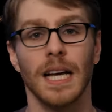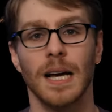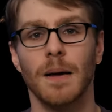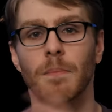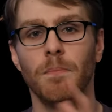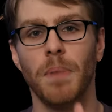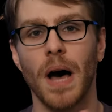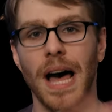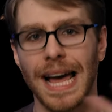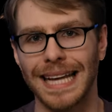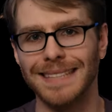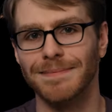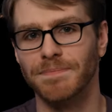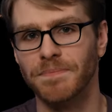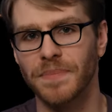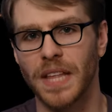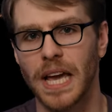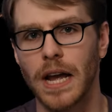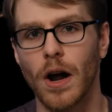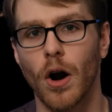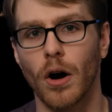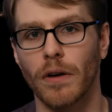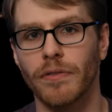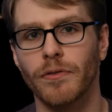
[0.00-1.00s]
But
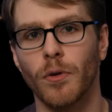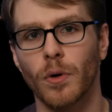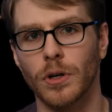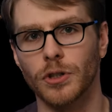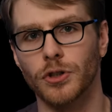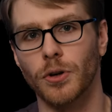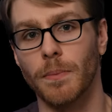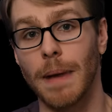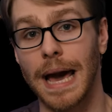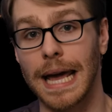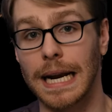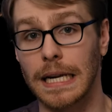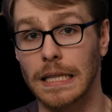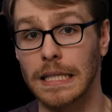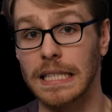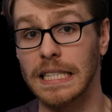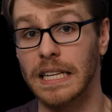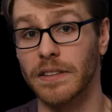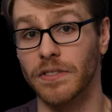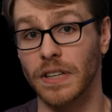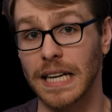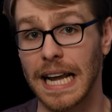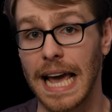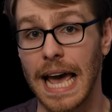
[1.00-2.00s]
they are for dramatically
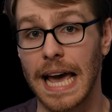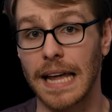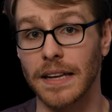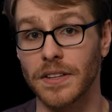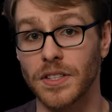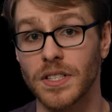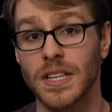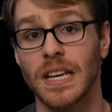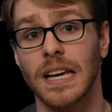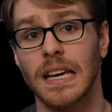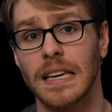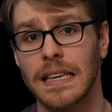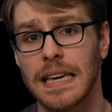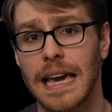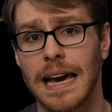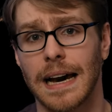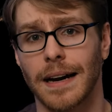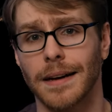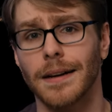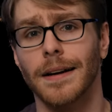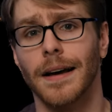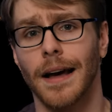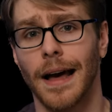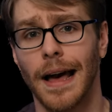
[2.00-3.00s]
different ends. Yeah,
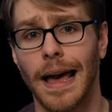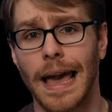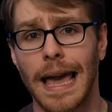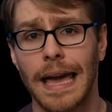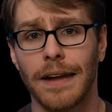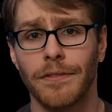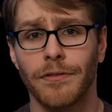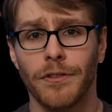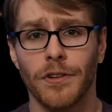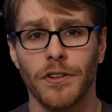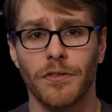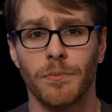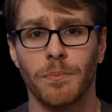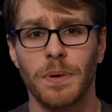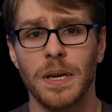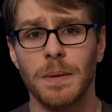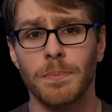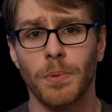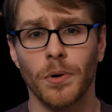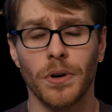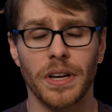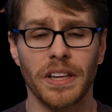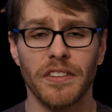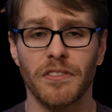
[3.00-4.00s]
a handful of
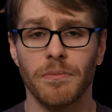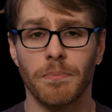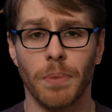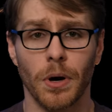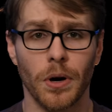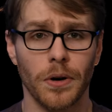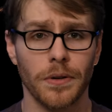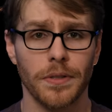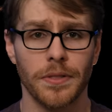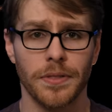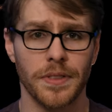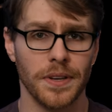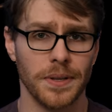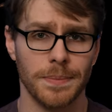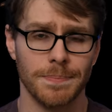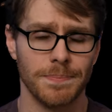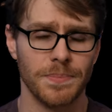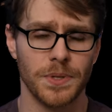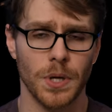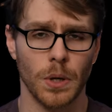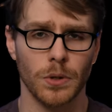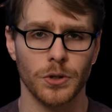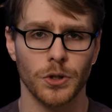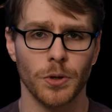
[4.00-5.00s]
people give birth to
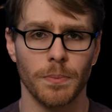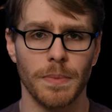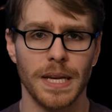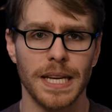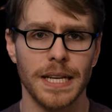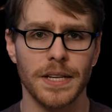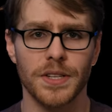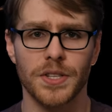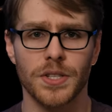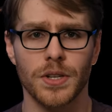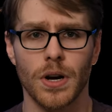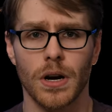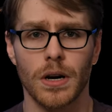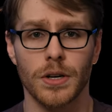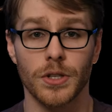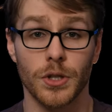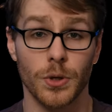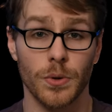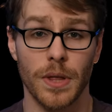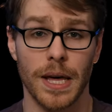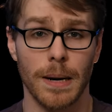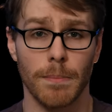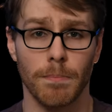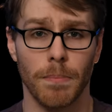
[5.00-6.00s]
social media stars
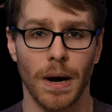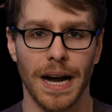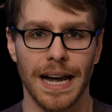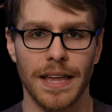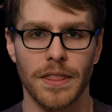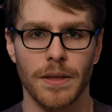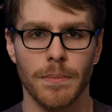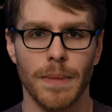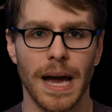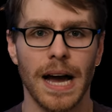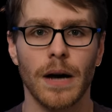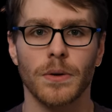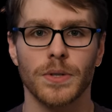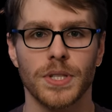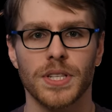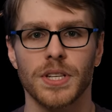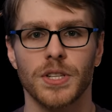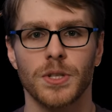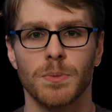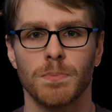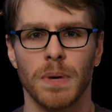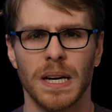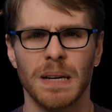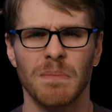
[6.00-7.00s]
who then buy them
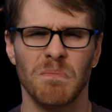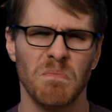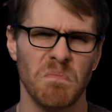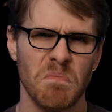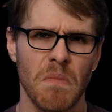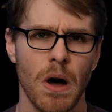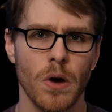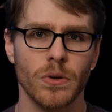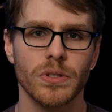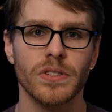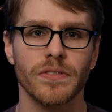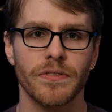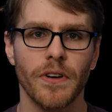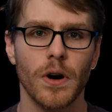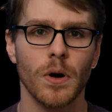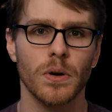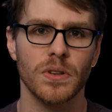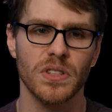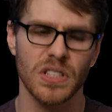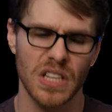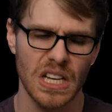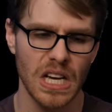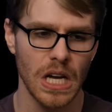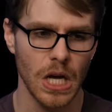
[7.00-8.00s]
houses, but most
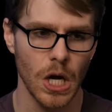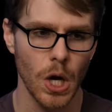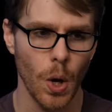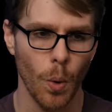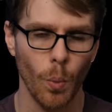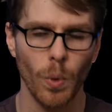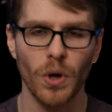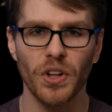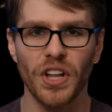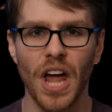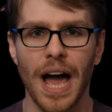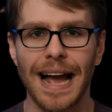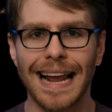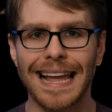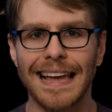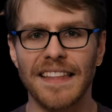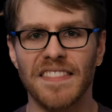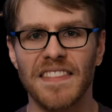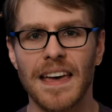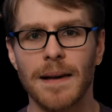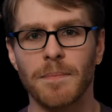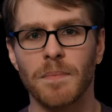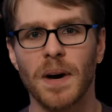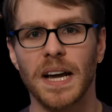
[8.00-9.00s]
folks will not
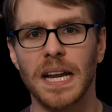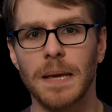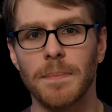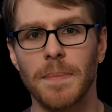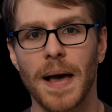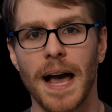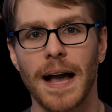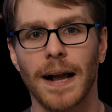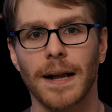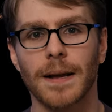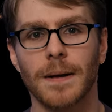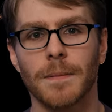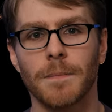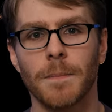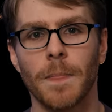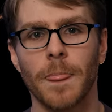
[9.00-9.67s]
get that money back.